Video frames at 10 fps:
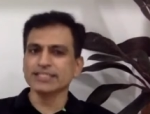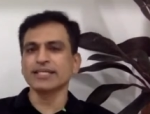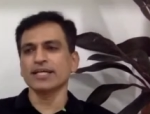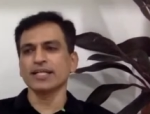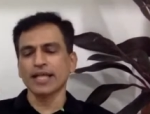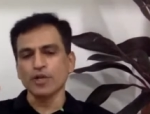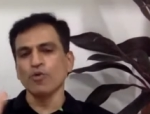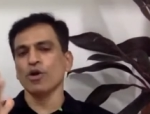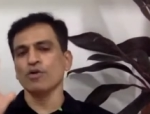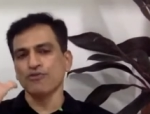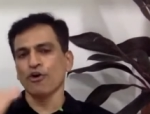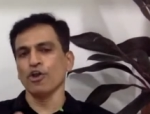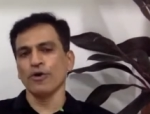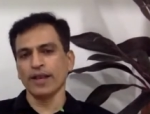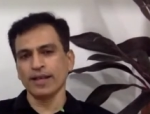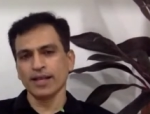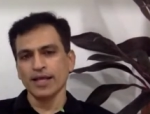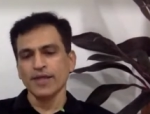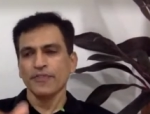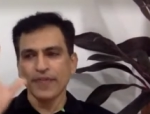journal that you want to follow in.
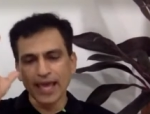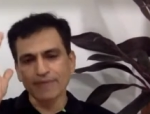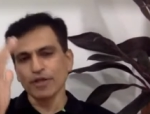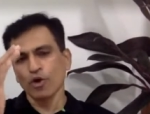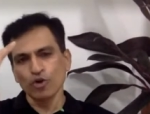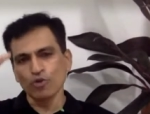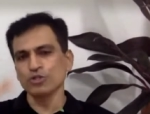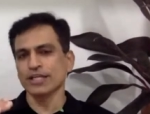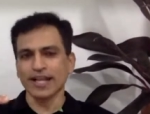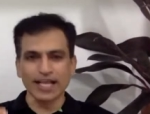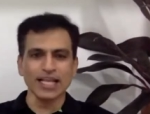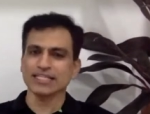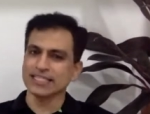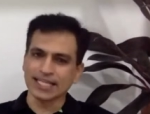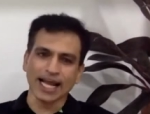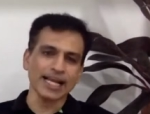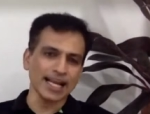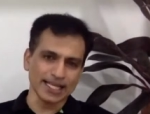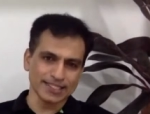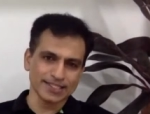They have their own rules and regulations and
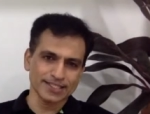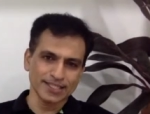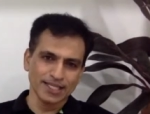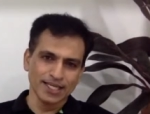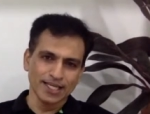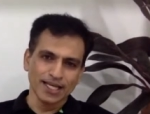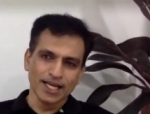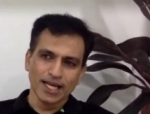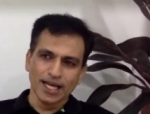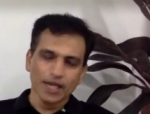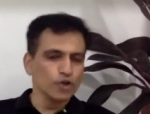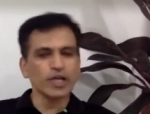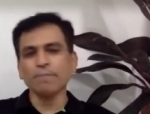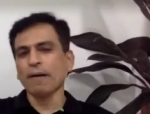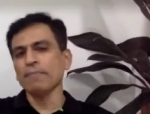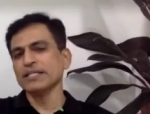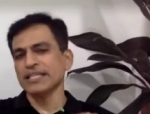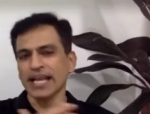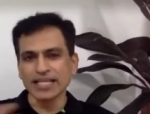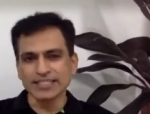guidelines. You can publish in
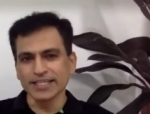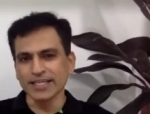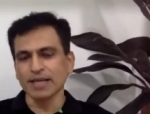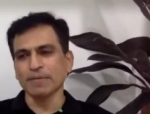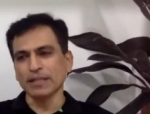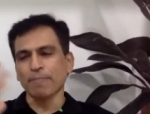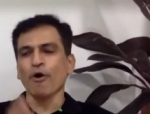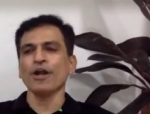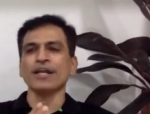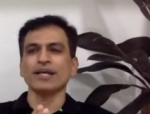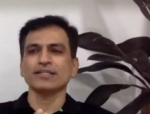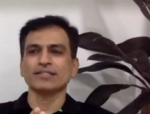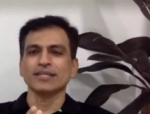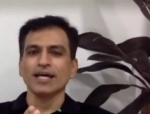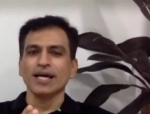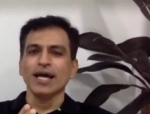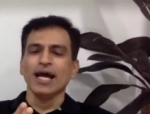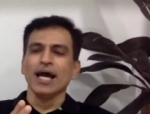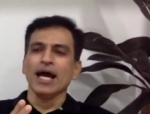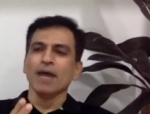any journal, but the point is,
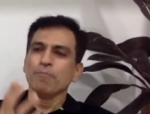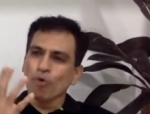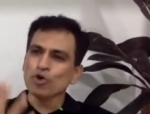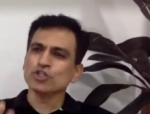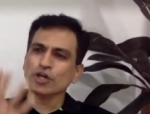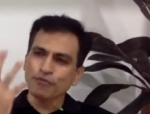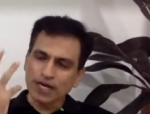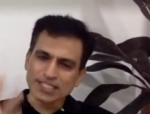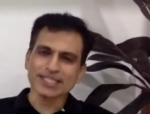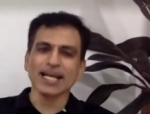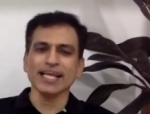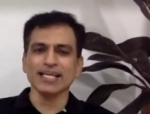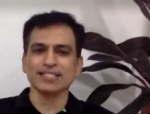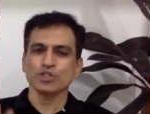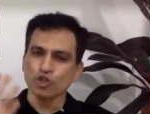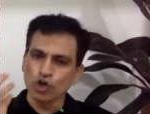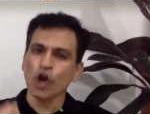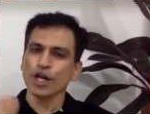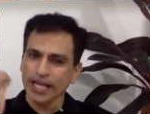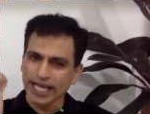most of our studies do
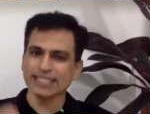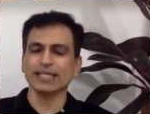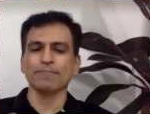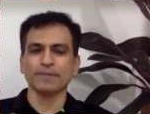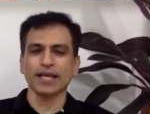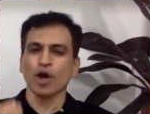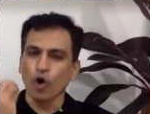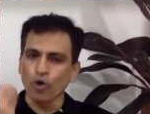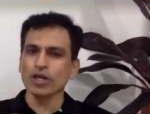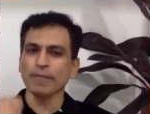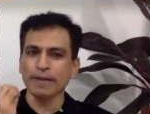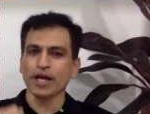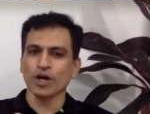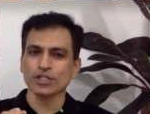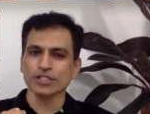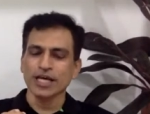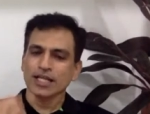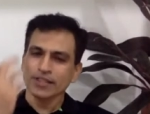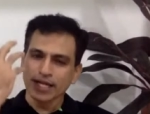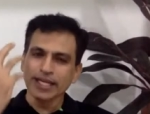not get accepted only because
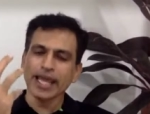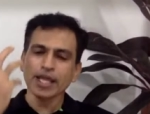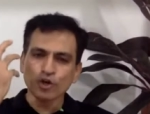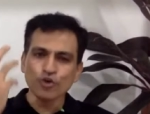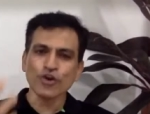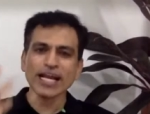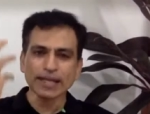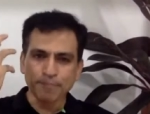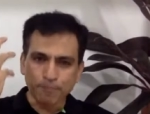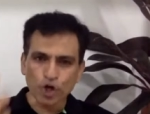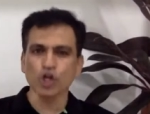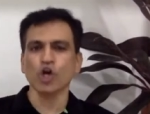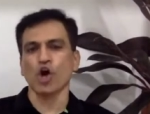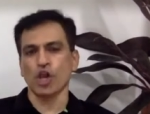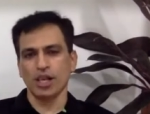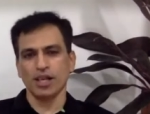the day you write a protocol,